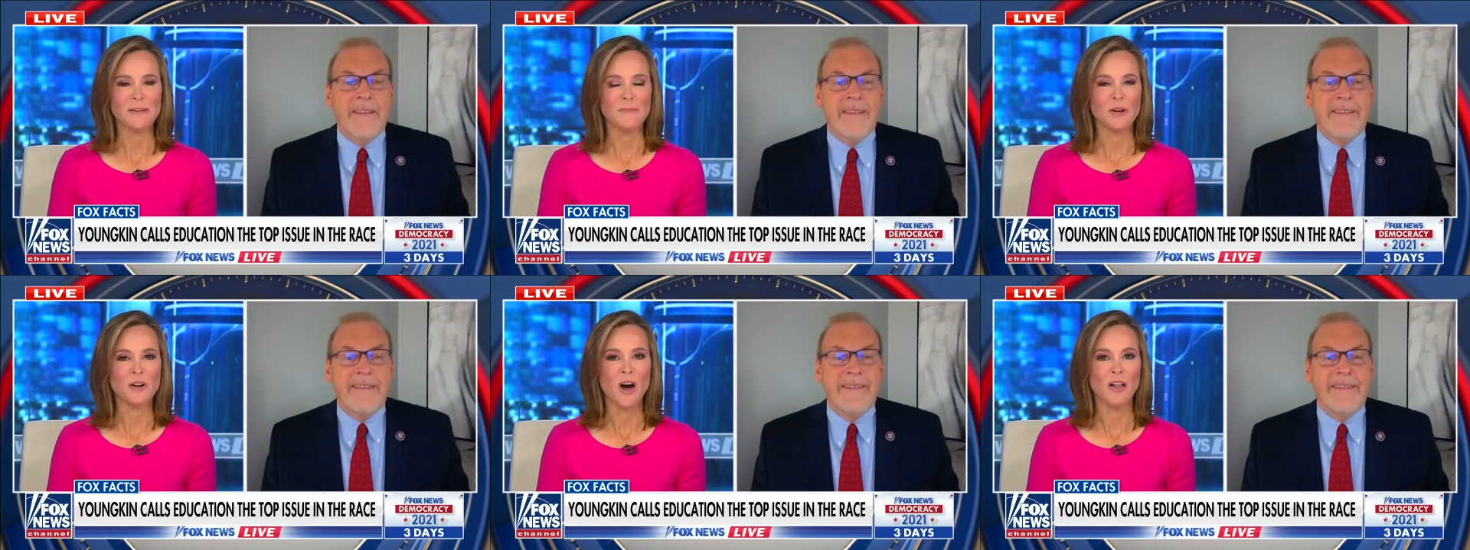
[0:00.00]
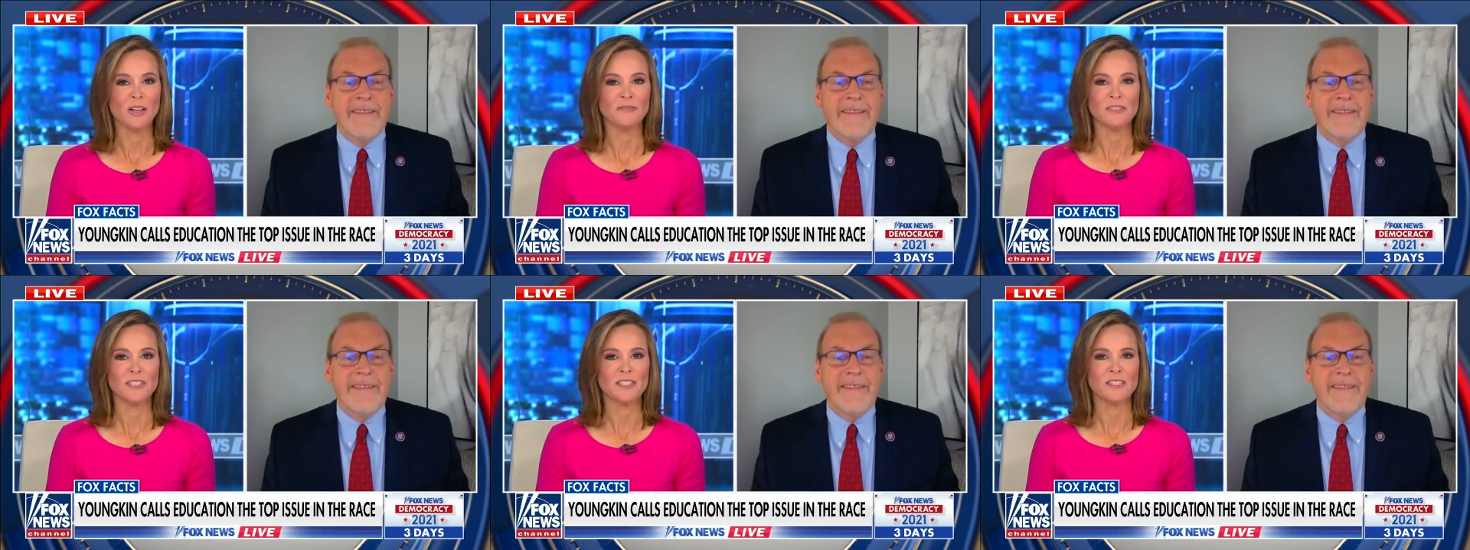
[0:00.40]

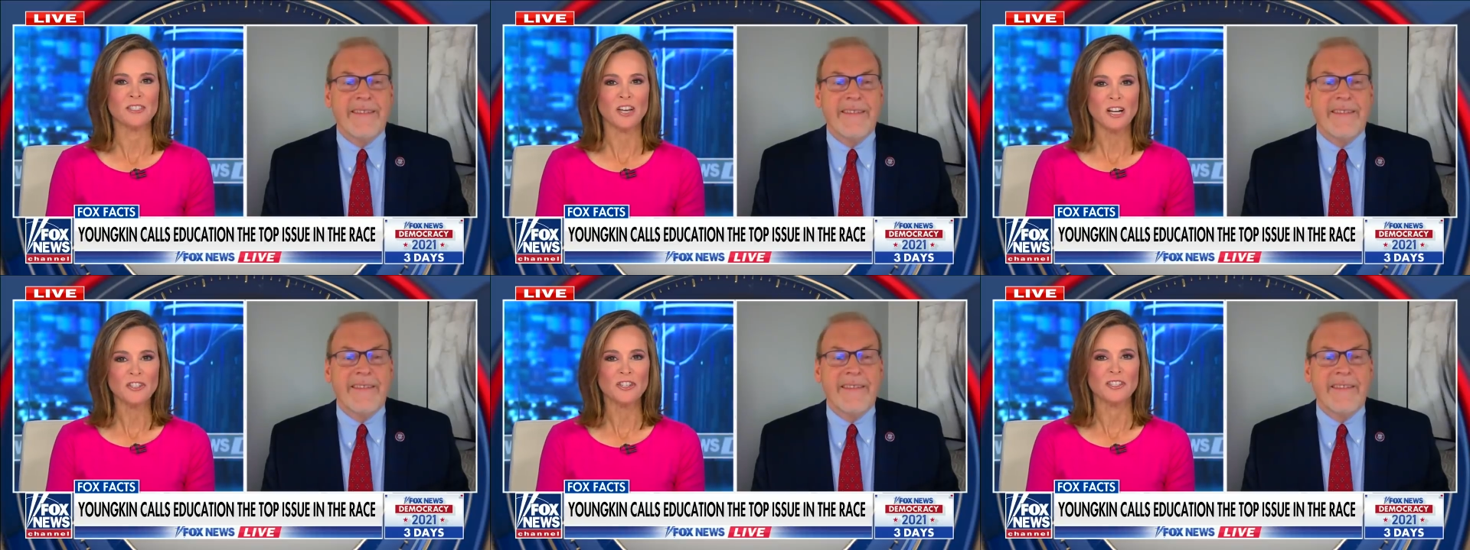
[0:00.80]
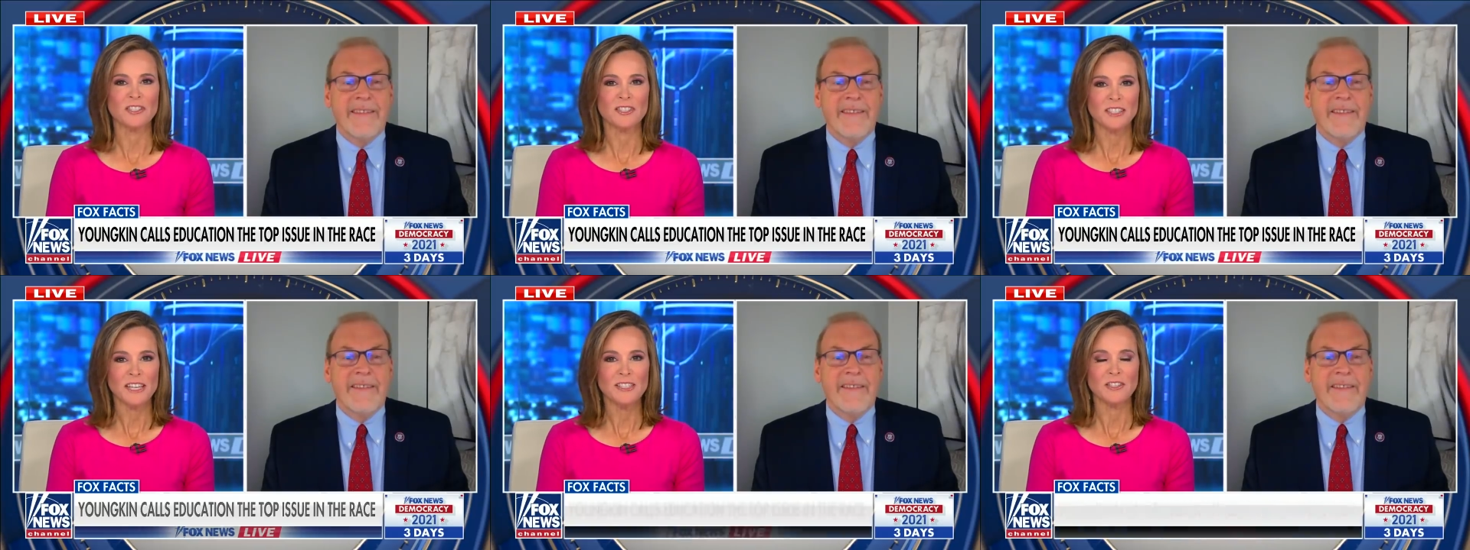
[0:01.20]
Speaker 1: McAuliffe is such a
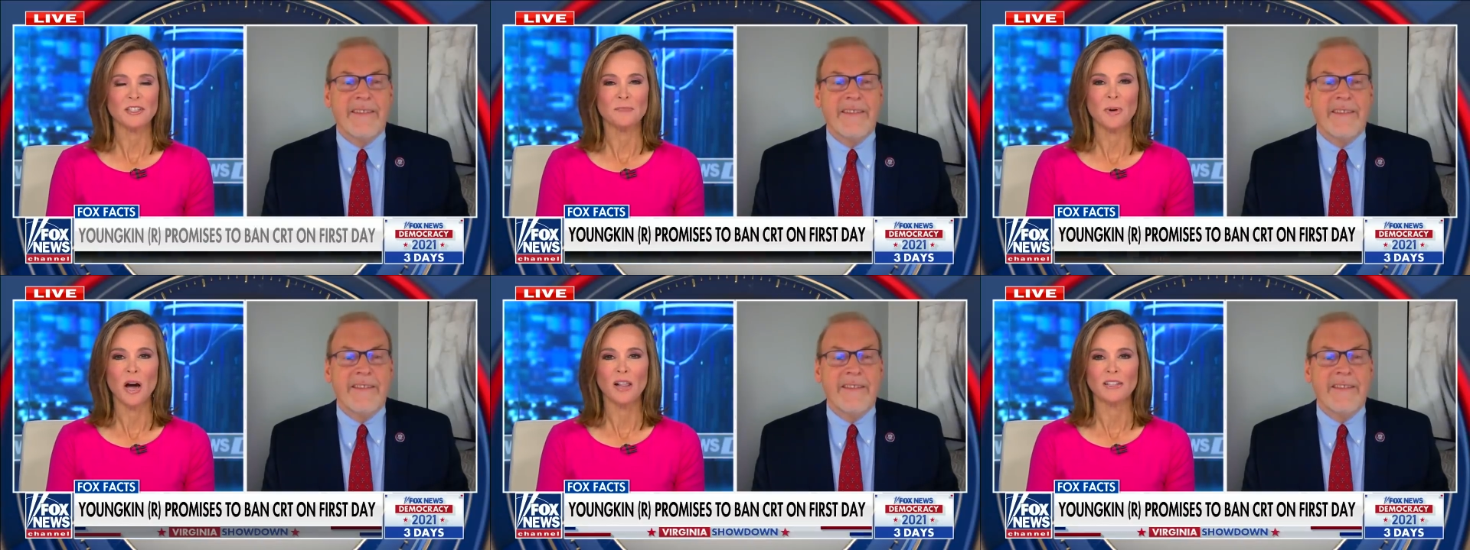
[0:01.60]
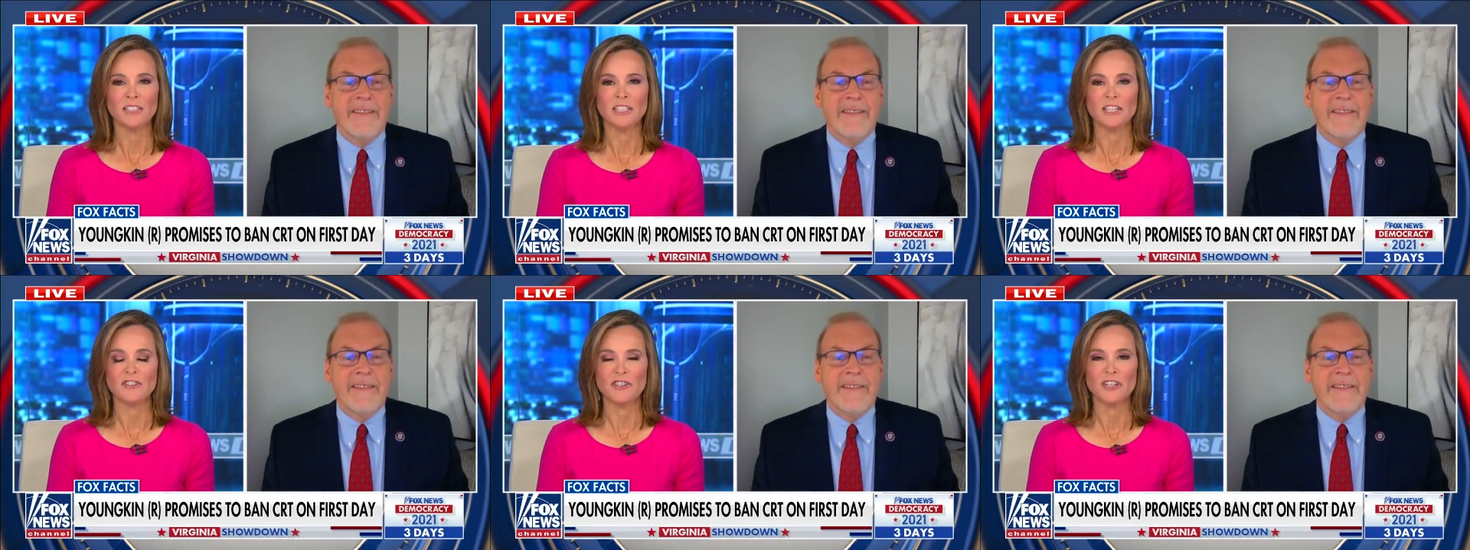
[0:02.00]
seasoned
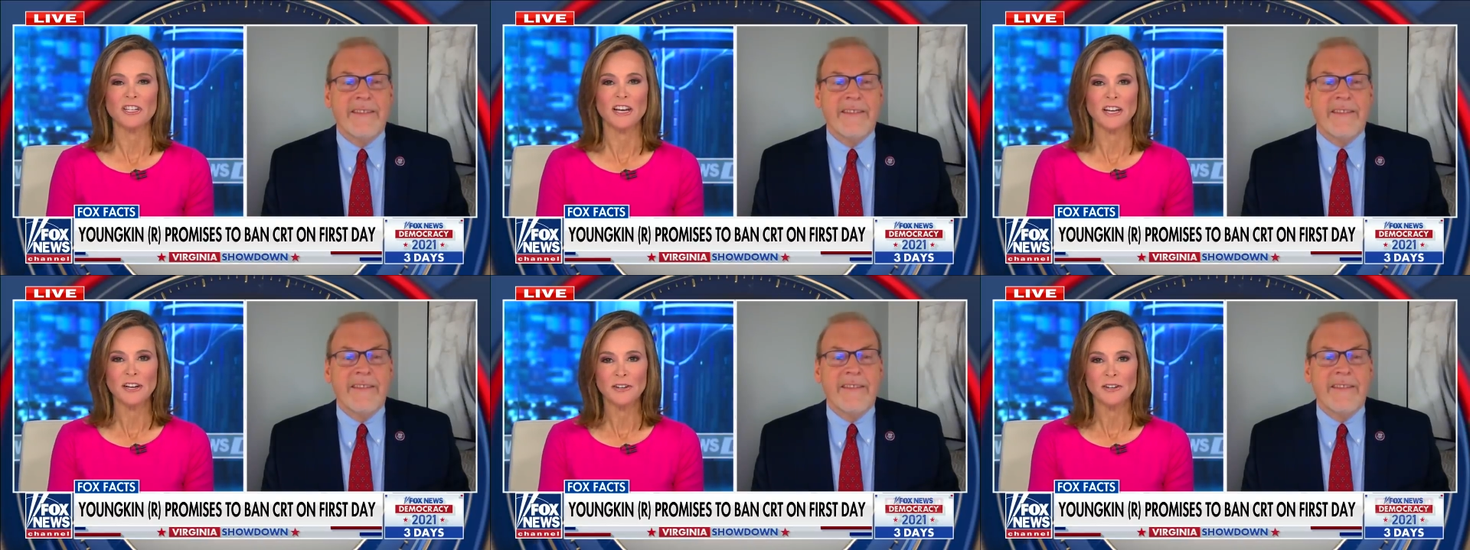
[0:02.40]
politician, and here